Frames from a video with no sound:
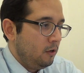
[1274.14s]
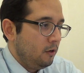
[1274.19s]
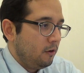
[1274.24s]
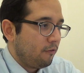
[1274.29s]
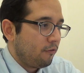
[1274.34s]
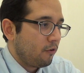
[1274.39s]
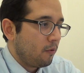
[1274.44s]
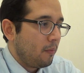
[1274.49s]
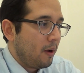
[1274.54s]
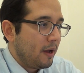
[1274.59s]

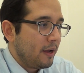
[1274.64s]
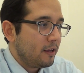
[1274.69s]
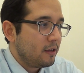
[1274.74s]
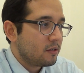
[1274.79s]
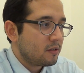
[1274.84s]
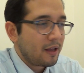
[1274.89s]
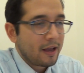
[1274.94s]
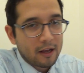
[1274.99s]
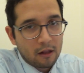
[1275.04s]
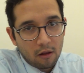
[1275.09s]
for my
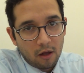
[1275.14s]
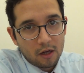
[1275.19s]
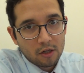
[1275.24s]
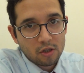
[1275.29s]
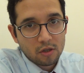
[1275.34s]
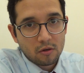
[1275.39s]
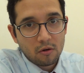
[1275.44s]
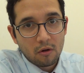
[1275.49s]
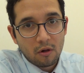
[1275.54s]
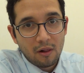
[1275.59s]

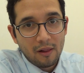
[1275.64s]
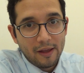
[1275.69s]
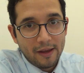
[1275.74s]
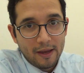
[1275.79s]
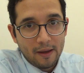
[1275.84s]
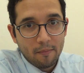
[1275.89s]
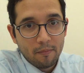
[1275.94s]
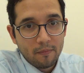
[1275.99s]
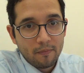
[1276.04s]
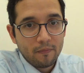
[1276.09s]
psychological
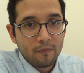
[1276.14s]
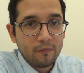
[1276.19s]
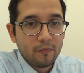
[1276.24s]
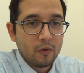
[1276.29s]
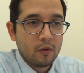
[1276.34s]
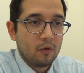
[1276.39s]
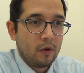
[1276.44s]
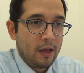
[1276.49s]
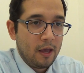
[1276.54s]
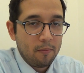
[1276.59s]
claim,
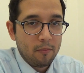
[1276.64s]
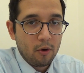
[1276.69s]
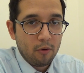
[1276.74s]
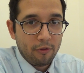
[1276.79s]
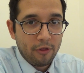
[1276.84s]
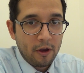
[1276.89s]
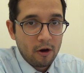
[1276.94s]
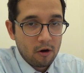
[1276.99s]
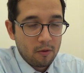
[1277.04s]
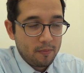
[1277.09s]

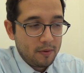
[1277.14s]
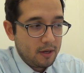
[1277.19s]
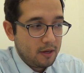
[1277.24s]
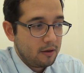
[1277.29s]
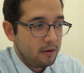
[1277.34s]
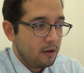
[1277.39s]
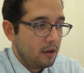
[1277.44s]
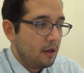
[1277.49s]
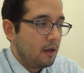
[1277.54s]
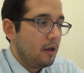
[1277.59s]

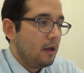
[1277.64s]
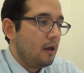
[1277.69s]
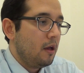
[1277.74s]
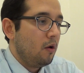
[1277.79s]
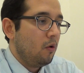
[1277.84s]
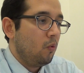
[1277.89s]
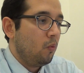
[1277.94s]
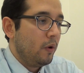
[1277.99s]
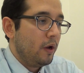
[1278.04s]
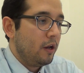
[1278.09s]
hypnotherapy,
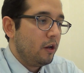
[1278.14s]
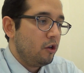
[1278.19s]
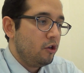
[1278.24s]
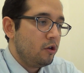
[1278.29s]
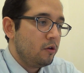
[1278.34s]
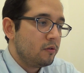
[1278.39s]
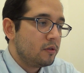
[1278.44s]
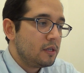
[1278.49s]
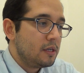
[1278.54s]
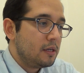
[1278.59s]
when
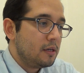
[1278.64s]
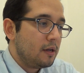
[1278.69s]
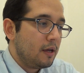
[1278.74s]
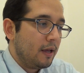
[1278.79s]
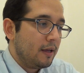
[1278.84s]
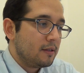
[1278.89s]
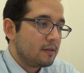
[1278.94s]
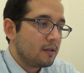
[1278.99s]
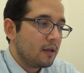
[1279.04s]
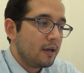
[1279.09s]
using
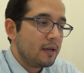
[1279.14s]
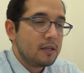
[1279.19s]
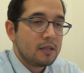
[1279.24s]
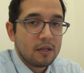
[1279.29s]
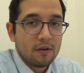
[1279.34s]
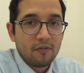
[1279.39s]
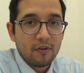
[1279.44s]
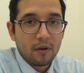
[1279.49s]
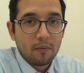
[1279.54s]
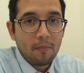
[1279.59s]
a
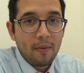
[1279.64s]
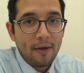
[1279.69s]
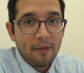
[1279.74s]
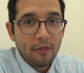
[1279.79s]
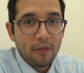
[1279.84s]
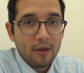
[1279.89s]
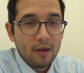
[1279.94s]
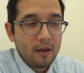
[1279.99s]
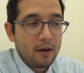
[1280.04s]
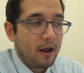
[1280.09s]
scientific
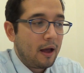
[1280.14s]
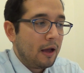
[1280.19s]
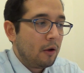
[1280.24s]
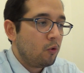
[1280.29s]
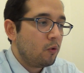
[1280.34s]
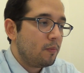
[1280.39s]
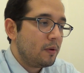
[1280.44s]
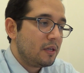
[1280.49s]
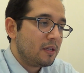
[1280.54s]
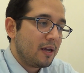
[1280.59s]
method, I
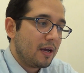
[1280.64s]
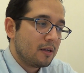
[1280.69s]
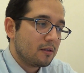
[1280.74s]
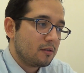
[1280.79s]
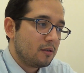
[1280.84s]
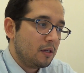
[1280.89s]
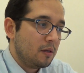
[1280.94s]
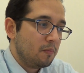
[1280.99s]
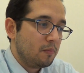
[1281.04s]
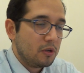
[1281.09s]
would be
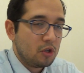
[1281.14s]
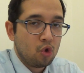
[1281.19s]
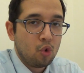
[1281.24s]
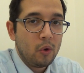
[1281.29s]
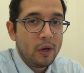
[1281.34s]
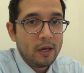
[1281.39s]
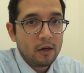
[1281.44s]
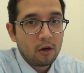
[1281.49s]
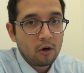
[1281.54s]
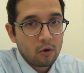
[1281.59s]
testing
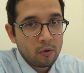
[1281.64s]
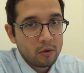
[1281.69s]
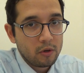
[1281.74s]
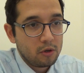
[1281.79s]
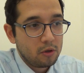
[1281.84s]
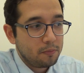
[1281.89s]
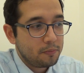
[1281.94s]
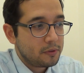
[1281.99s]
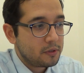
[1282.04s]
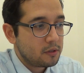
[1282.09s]
between
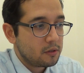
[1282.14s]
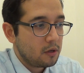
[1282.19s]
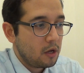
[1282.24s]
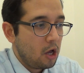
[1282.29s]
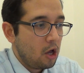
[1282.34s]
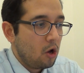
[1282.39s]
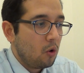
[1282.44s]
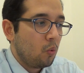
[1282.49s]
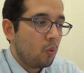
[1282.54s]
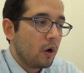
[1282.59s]
groups,
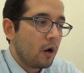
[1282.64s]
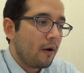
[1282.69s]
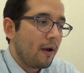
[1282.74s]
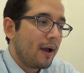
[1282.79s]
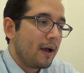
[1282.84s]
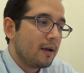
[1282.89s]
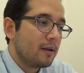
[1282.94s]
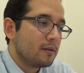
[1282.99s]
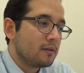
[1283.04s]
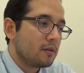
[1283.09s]

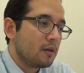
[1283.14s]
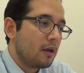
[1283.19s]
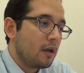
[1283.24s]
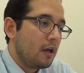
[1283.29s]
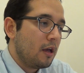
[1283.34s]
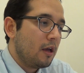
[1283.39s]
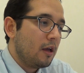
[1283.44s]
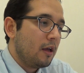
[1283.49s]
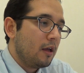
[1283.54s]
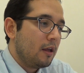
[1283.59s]
whereas
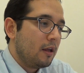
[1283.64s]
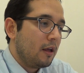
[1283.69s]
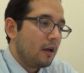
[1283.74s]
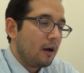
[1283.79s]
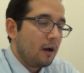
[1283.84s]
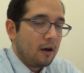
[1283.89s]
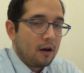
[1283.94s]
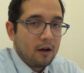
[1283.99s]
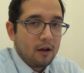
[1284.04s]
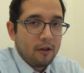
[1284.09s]

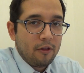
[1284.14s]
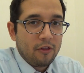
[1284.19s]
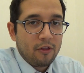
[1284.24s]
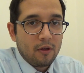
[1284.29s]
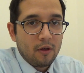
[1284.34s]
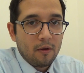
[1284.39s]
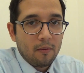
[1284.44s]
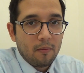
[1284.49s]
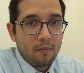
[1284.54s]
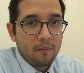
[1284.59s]

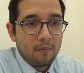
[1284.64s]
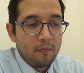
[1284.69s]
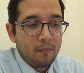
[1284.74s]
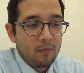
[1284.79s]
the